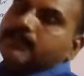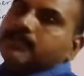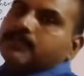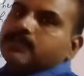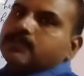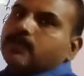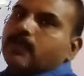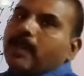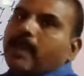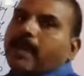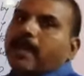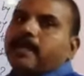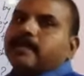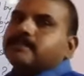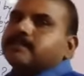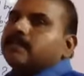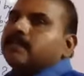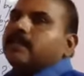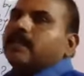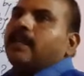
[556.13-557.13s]
So
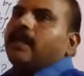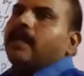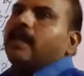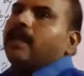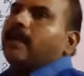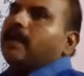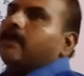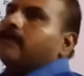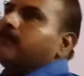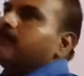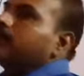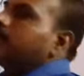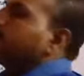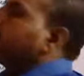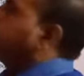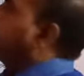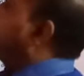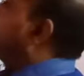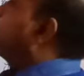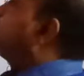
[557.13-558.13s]
has and
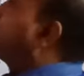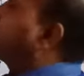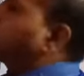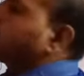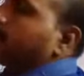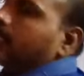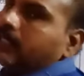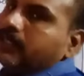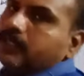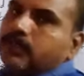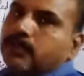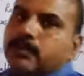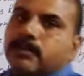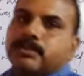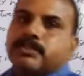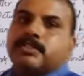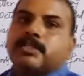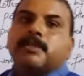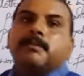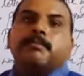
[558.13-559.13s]
have both are
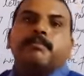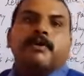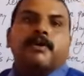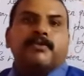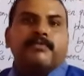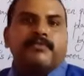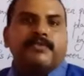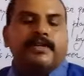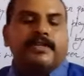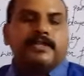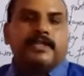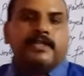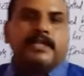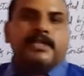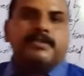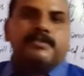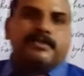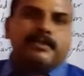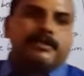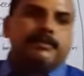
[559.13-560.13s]
used in perfect
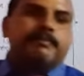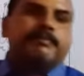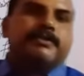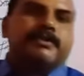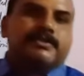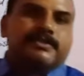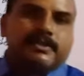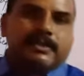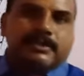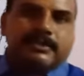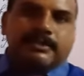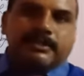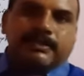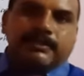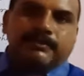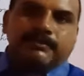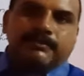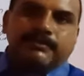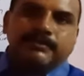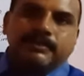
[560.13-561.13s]
case in present
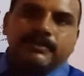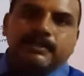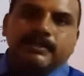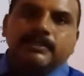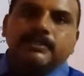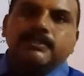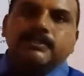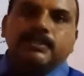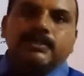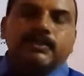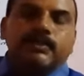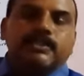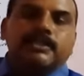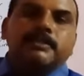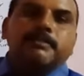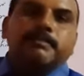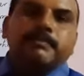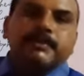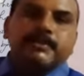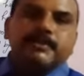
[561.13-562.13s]
tense,
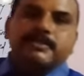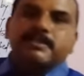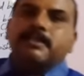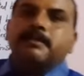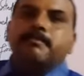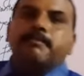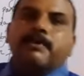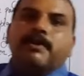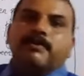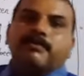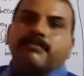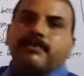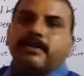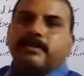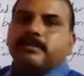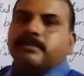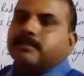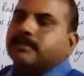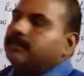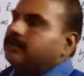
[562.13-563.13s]
denoting present
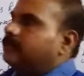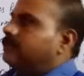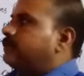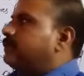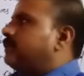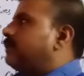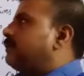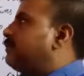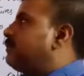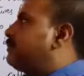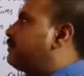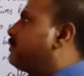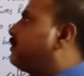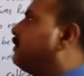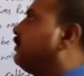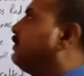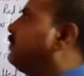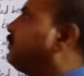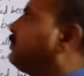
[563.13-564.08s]
perfect tense.